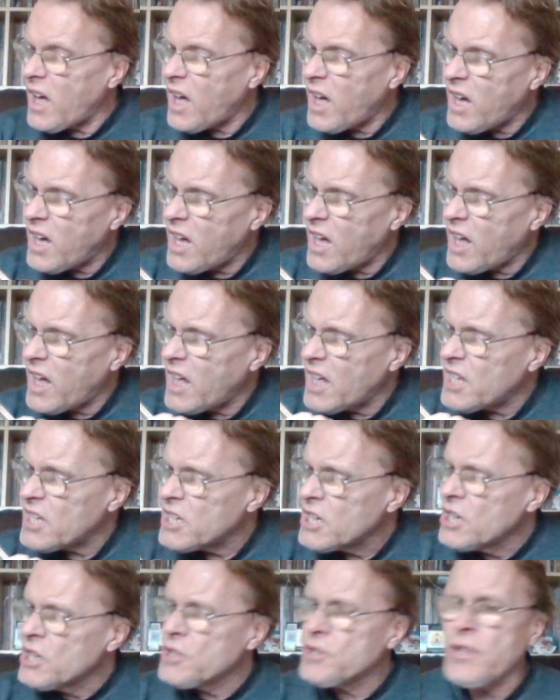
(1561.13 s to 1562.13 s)
I
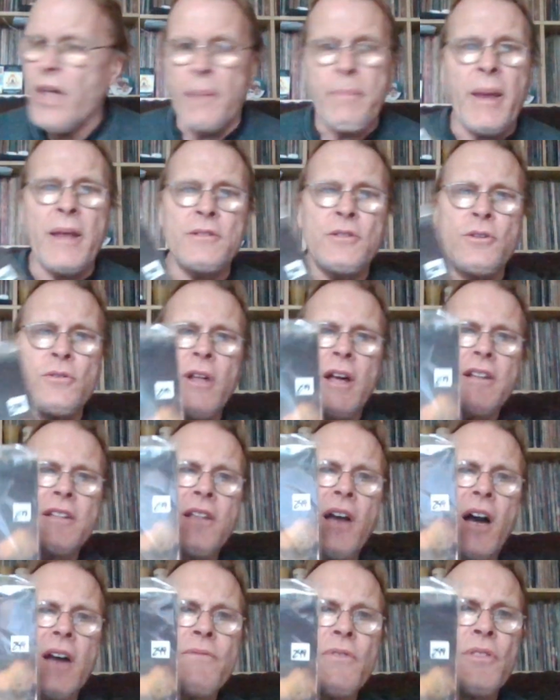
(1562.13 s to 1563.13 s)
paid
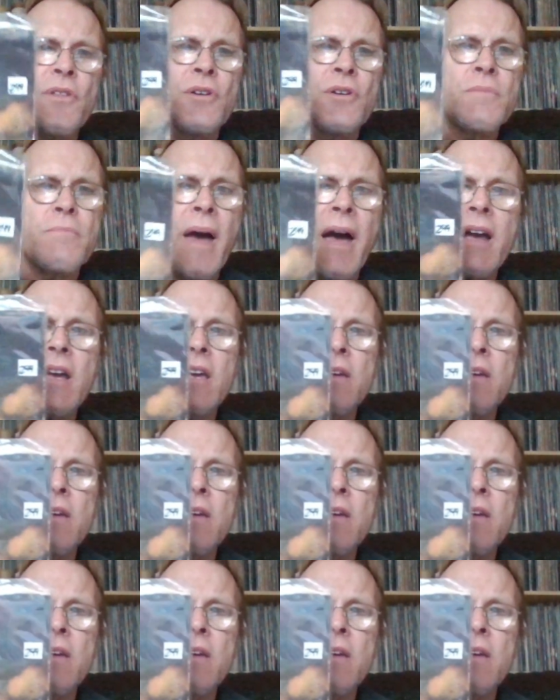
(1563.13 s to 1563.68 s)
$2.99 for this back